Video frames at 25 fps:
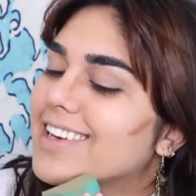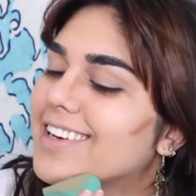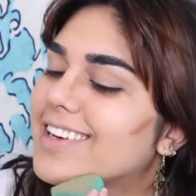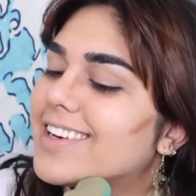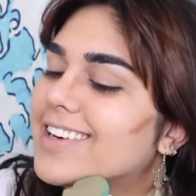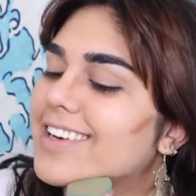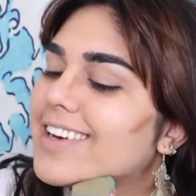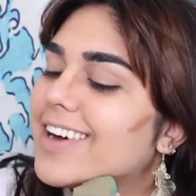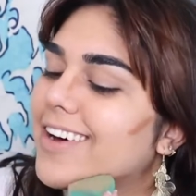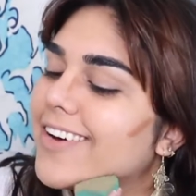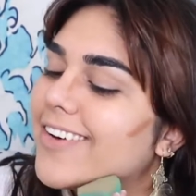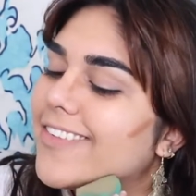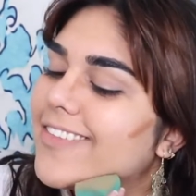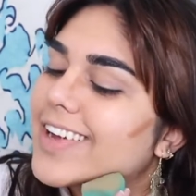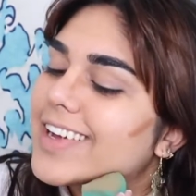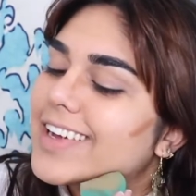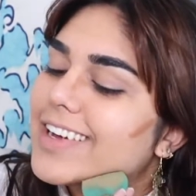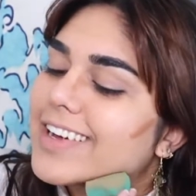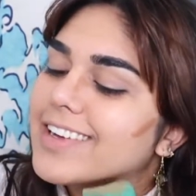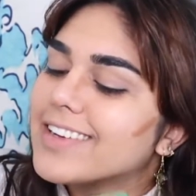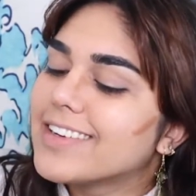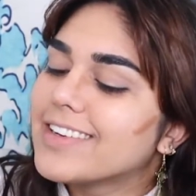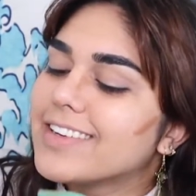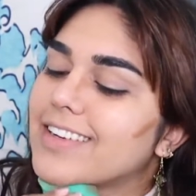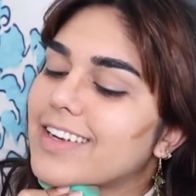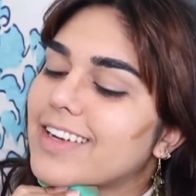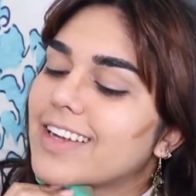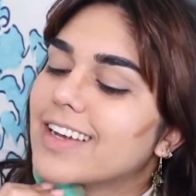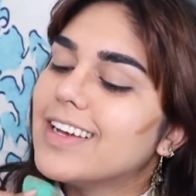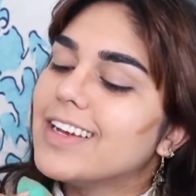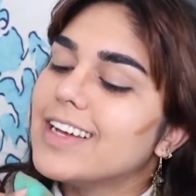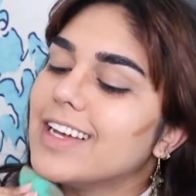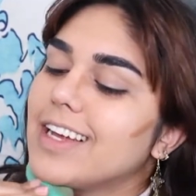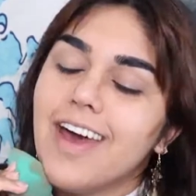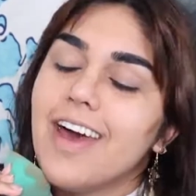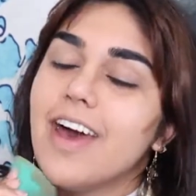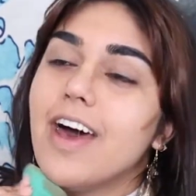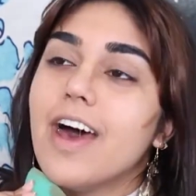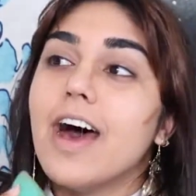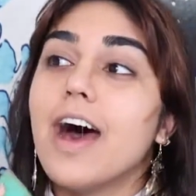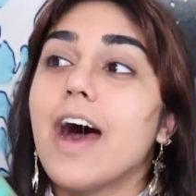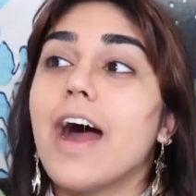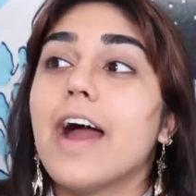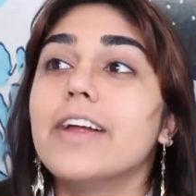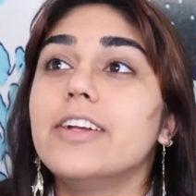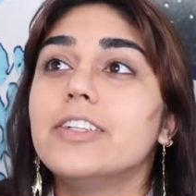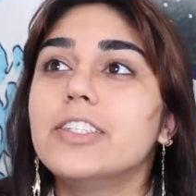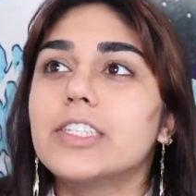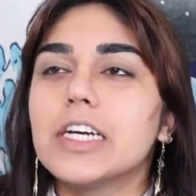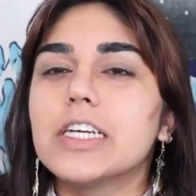Oh my god.
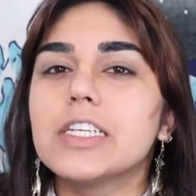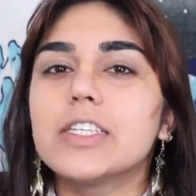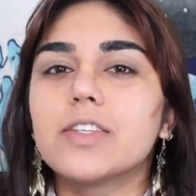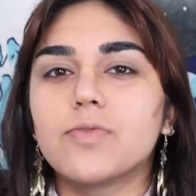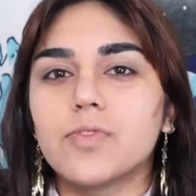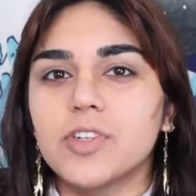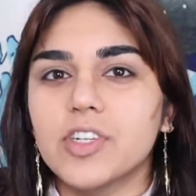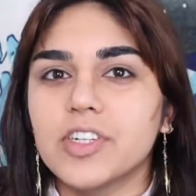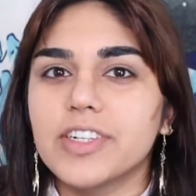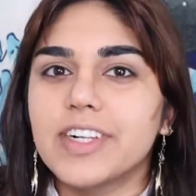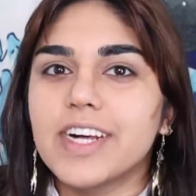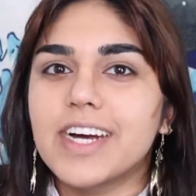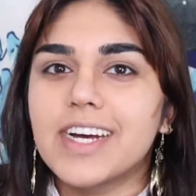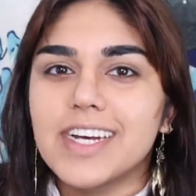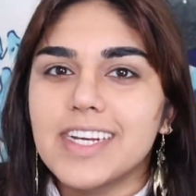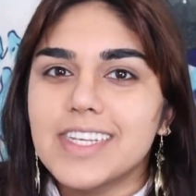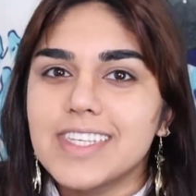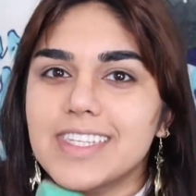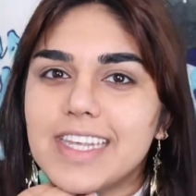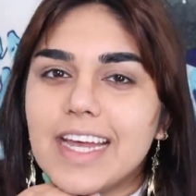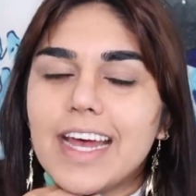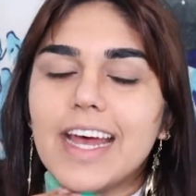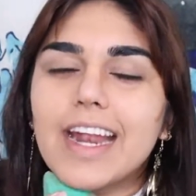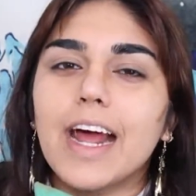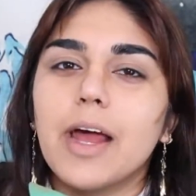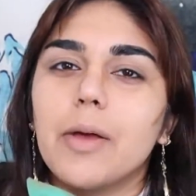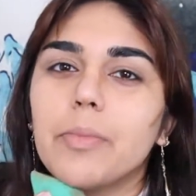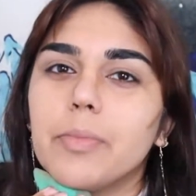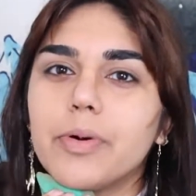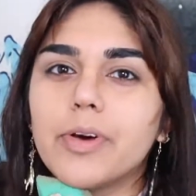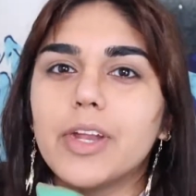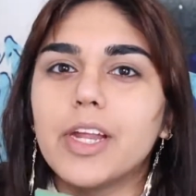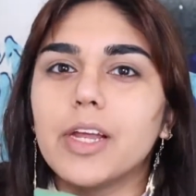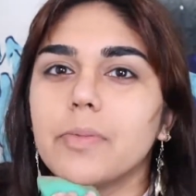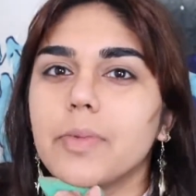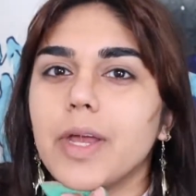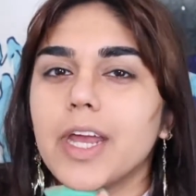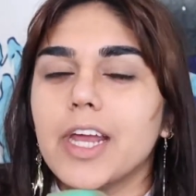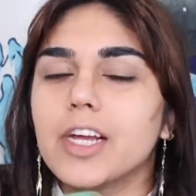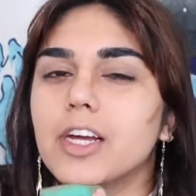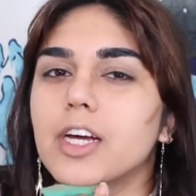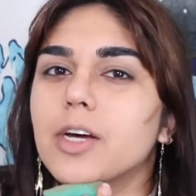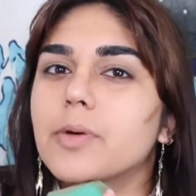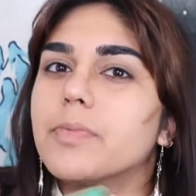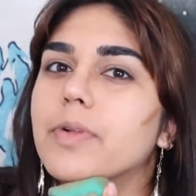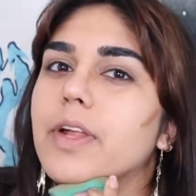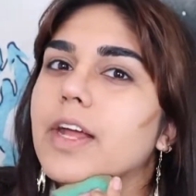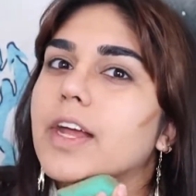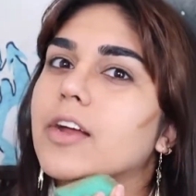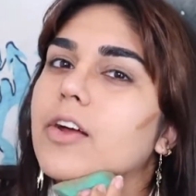I just realized that I'm putting
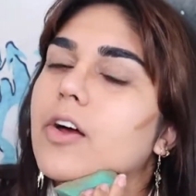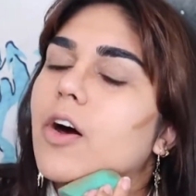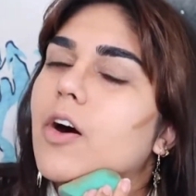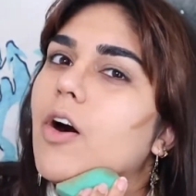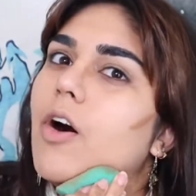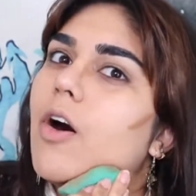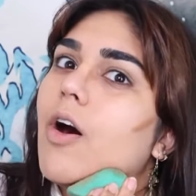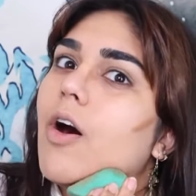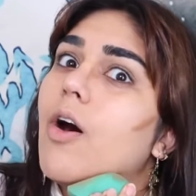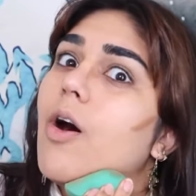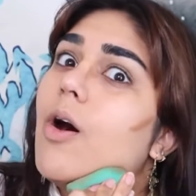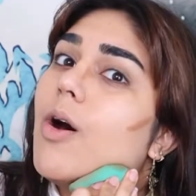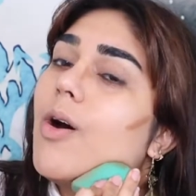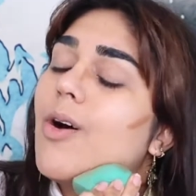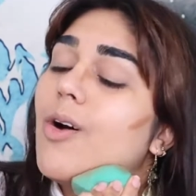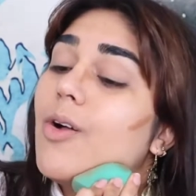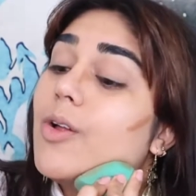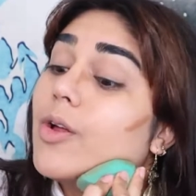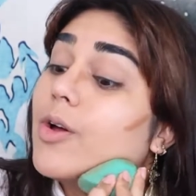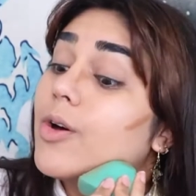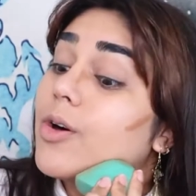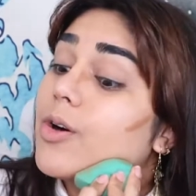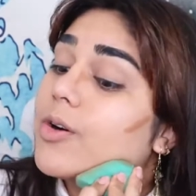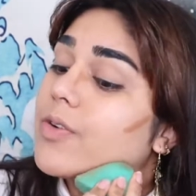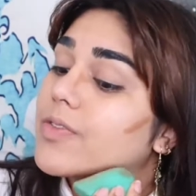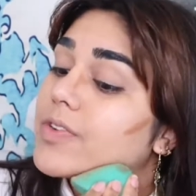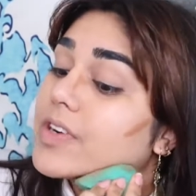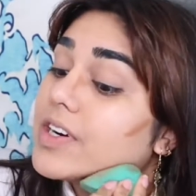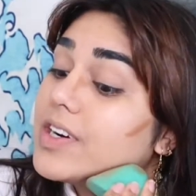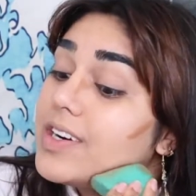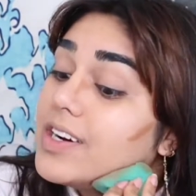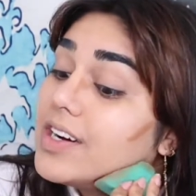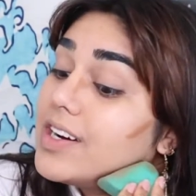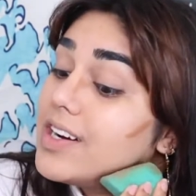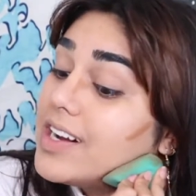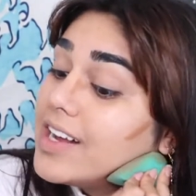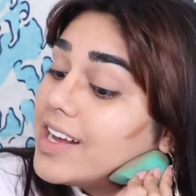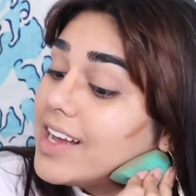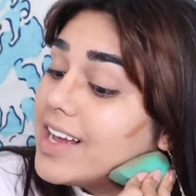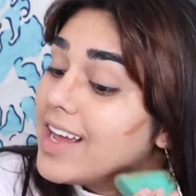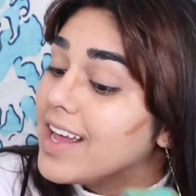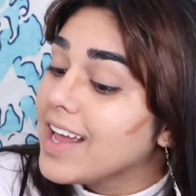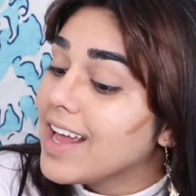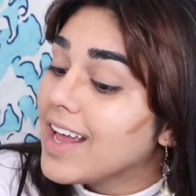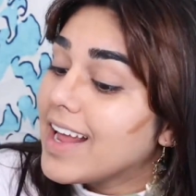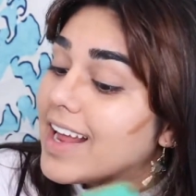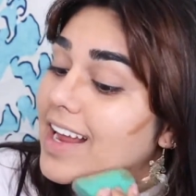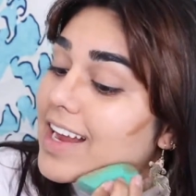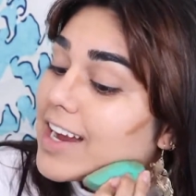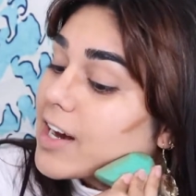makeup like all over
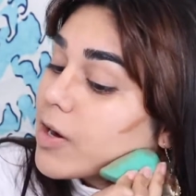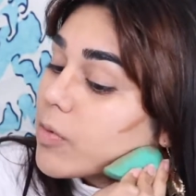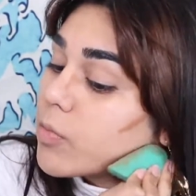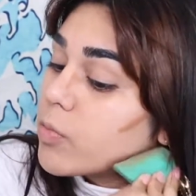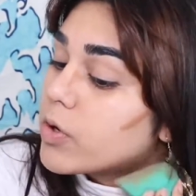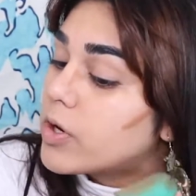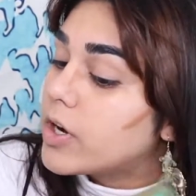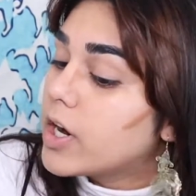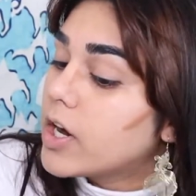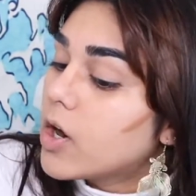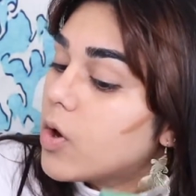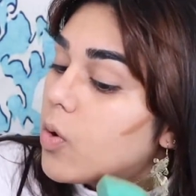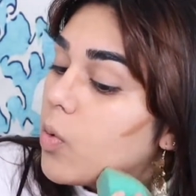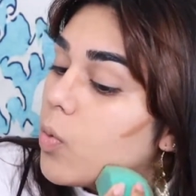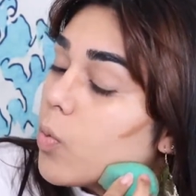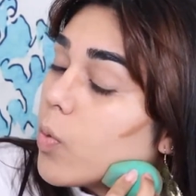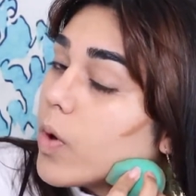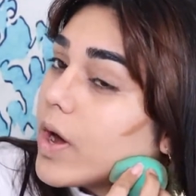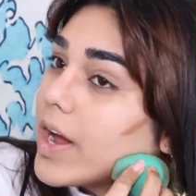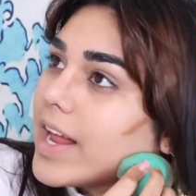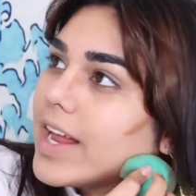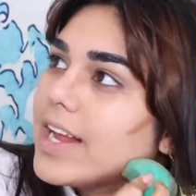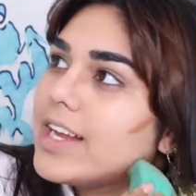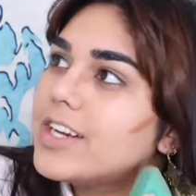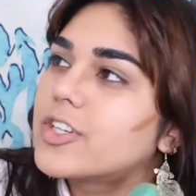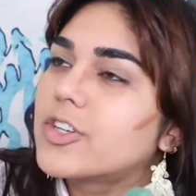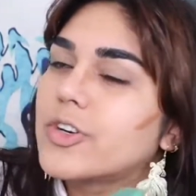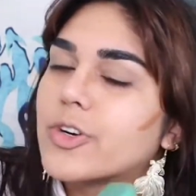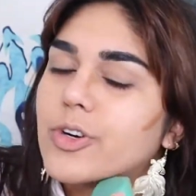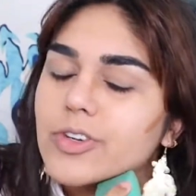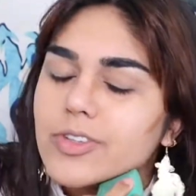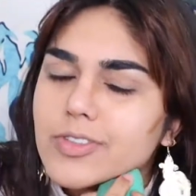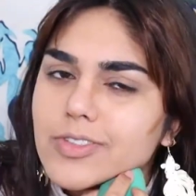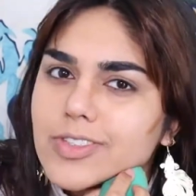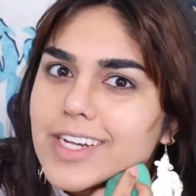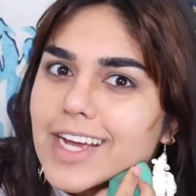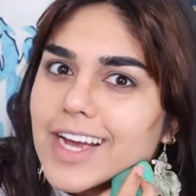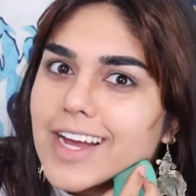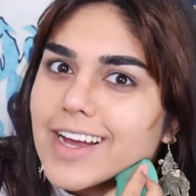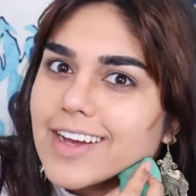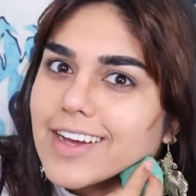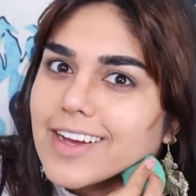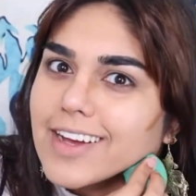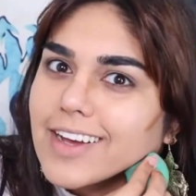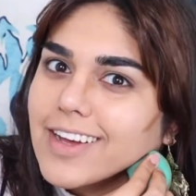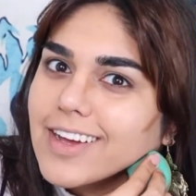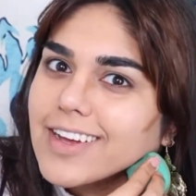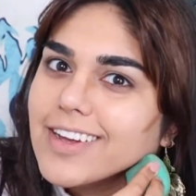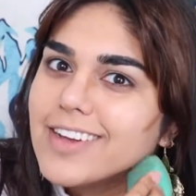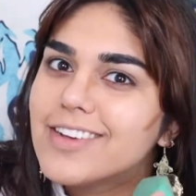and I'm wearing a white
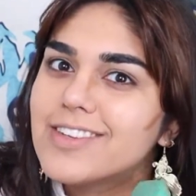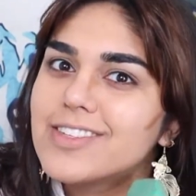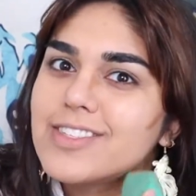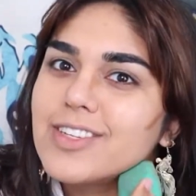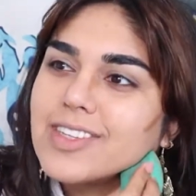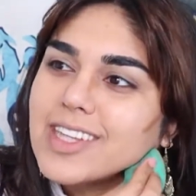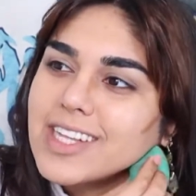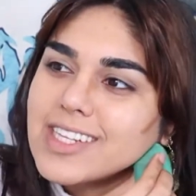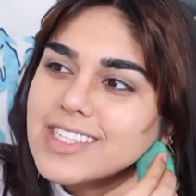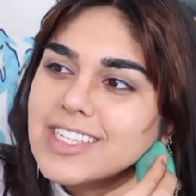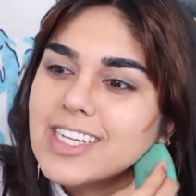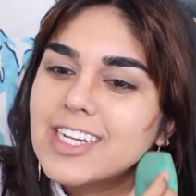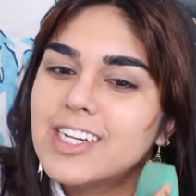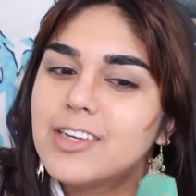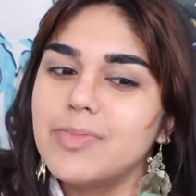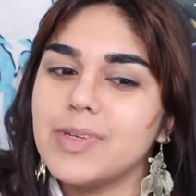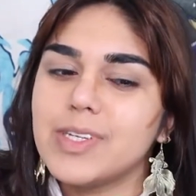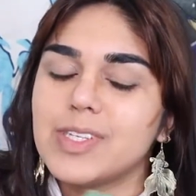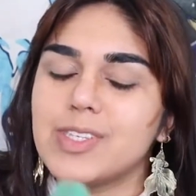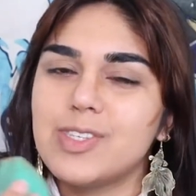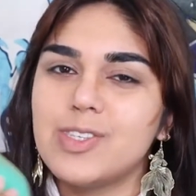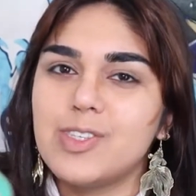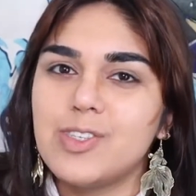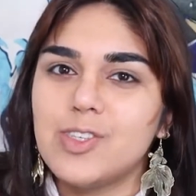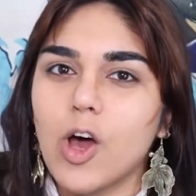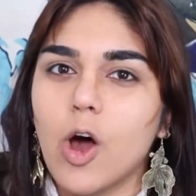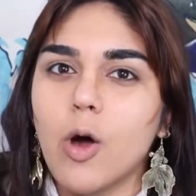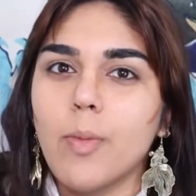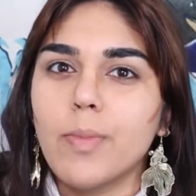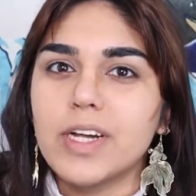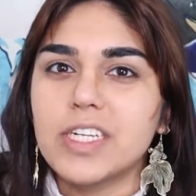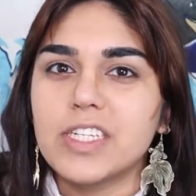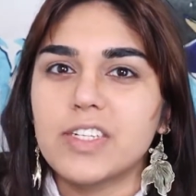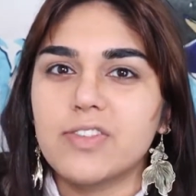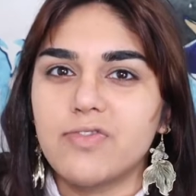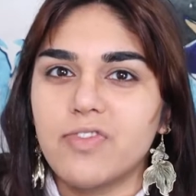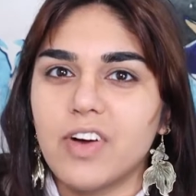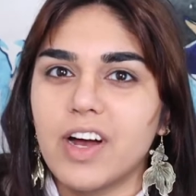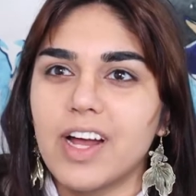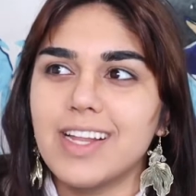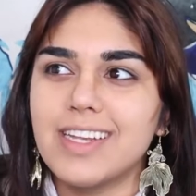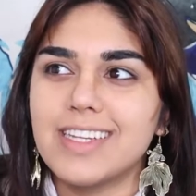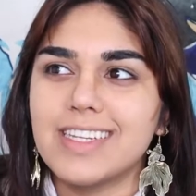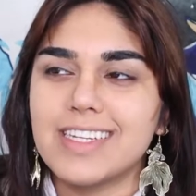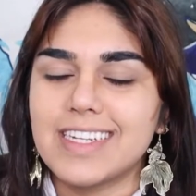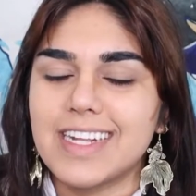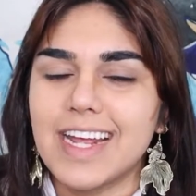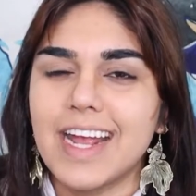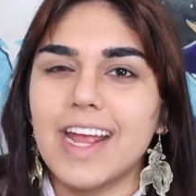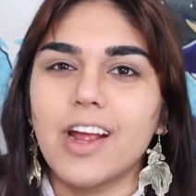turtleneck. So that's gonna be so much fun
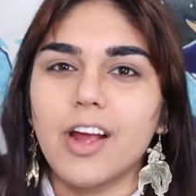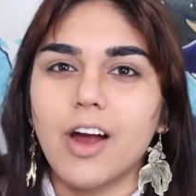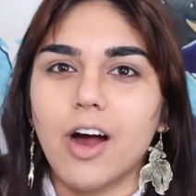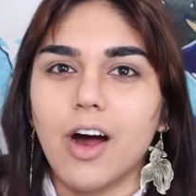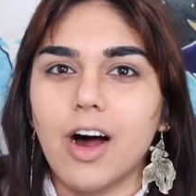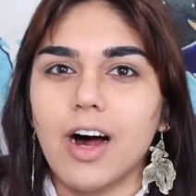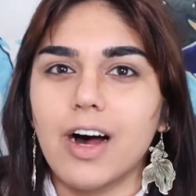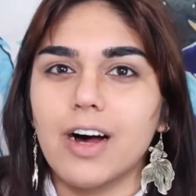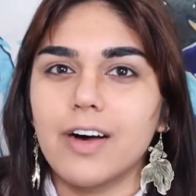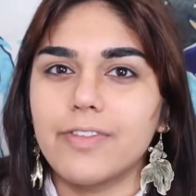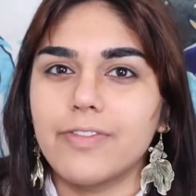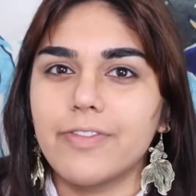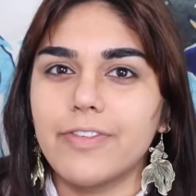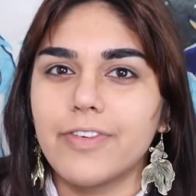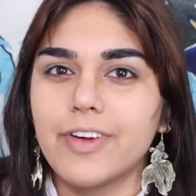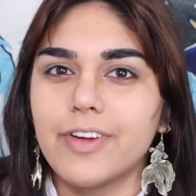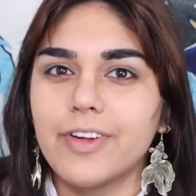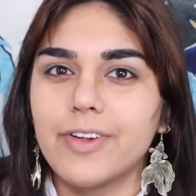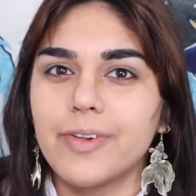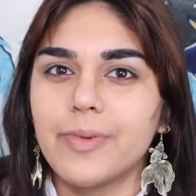to take off.